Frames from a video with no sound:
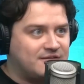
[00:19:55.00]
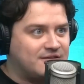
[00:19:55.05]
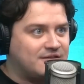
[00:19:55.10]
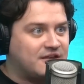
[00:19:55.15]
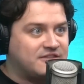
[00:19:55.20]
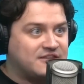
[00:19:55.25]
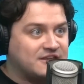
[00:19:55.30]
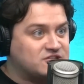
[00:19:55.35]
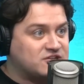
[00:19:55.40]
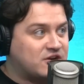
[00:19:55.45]

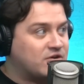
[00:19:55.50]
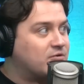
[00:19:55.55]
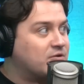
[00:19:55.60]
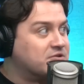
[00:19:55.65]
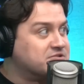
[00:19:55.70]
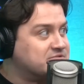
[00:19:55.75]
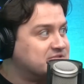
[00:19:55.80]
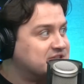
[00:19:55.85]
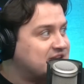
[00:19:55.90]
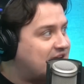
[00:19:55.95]
I think Jarrell
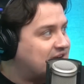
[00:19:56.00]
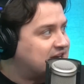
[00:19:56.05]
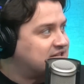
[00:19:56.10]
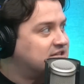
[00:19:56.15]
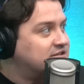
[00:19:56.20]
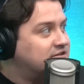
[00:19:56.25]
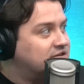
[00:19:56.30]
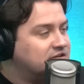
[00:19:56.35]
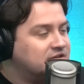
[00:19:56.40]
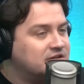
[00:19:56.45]
Quansah is
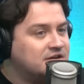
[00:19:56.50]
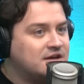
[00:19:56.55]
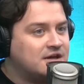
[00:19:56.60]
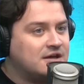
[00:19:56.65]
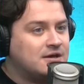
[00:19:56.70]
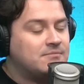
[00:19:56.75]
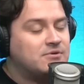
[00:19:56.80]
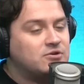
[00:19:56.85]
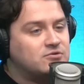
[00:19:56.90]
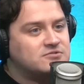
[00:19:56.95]
excellent.
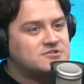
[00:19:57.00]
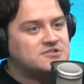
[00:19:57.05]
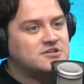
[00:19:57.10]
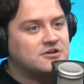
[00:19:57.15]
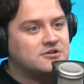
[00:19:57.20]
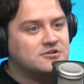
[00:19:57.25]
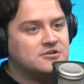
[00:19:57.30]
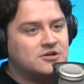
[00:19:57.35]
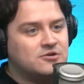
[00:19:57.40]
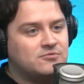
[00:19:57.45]
But
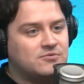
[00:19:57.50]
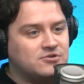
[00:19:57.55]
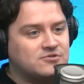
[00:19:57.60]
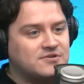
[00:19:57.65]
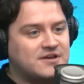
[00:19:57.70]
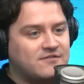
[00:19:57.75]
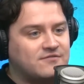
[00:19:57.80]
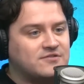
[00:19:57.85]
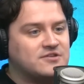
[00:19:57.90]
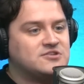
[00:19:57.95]
also, when you're
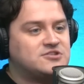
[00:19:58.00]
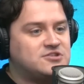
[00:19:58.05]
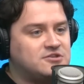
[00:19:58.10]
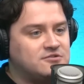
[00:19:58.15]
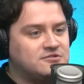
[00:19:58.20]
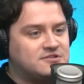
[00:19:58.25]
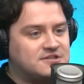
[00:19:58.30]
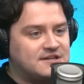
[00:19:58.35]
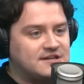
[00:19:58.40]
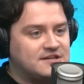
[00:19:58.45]
given the
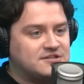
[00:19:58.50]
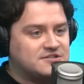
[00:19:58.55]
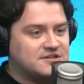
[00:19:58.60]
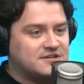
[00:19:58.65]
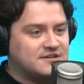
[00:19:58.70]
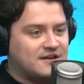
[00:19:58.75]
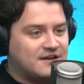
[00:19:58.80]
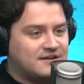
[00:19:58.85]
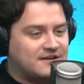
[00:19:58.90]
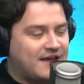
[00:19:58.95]
tutelage
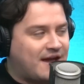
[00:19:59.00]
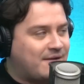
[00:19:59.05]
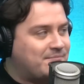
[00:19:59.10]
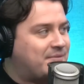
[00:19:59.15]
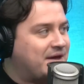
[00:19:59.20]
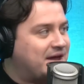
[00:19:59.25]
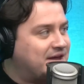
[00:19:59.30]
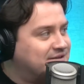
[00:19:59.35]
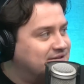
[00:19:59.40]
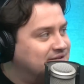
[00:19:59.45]
and
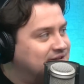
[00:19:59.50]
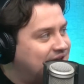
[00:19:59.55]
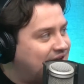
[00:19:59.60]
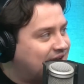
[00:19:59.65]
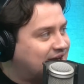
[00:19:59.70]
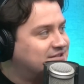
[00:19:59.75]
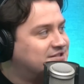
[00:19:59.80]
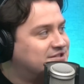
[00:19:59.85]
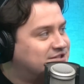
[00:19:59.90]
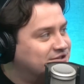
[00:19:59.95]
campaign
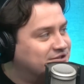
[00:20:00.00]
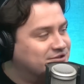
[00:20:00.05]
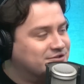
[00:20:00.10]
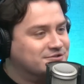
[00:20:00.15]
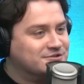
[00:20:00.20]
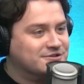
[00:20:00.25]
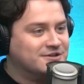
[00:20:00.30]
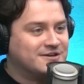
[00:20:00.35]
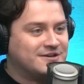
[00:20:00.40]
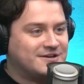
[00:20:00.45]
next
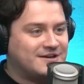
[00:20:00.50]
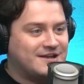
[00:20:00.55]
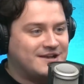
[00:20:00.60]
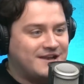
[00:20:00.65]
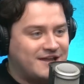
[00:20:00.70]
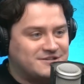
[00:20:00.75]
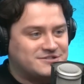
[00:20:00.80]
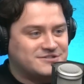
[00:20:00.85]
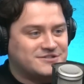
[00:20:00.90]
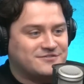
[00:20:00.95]
to a
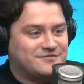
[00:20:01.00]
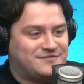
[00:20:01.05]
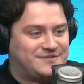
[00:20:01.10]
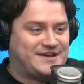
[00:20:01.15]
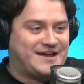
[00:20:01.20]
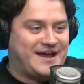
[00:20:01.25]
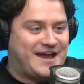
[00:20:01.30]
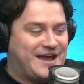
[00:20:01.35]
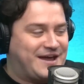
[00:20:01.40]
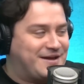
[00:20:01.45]
legend of the
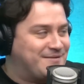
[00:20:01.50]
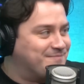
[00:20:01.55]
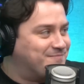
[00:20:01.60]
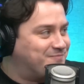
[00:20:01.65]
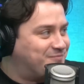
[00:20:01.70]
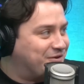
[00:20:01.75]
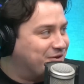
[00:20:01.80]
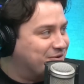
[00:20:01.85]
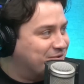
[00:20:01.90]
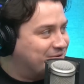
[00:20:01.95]
game
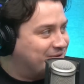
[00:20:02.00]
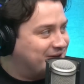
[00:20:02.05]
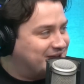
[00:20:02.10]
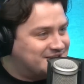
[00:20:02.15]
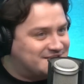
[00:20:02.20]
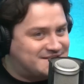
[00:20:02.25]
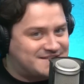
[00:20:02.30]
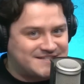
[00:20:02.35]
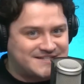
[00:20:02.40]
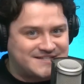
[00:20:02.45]
who
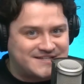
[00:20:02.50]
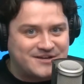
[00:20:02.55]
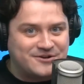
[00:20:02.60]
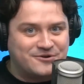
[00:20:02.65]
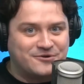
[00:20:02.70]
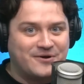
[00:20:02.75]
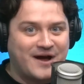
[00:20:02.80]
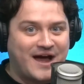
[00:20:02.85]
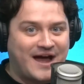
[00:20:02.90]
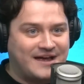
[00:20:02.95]
is
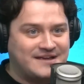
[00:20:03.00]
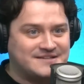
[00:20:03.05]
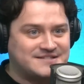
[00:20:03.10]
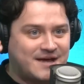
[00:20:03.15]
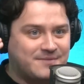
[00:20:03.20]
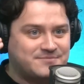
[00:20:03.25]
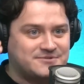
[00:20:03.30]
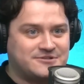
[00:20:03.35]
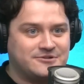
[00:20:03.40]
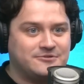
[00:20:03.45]
still at his
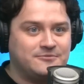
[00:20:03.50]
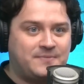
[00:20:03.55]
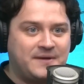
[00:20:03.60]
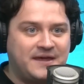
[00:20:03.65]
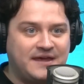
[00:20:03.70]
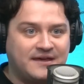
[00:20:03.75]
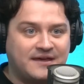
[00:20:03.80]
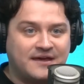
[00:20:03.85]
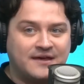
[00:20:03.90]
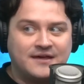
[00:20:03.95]
absolute
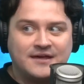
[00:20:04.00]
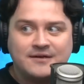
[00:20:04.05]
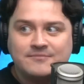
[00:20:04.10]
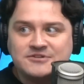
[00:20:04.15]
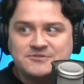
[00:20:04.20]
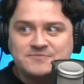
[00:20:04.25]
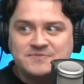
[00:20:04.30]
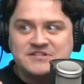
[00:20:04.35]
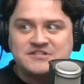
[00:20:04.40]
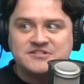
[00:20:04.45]
peak, it
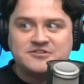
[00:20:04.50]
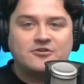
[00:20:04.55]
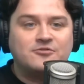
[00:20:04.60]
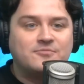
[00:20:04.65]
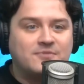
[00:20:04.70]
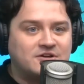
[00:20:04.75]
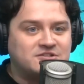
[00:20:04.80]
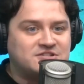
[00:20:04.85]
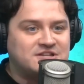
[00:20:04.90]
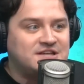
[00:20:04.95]
must be so
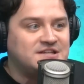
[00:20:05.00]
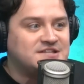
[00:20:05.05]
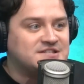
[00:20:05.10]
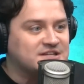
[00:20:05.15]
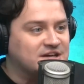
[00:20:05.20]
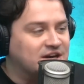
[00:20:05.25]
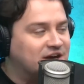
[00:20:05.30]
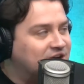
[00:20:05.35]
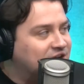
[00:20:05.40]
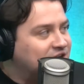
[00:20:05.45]
much
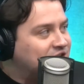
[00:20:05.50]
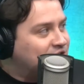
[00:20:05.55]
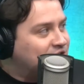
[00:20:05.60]
easier.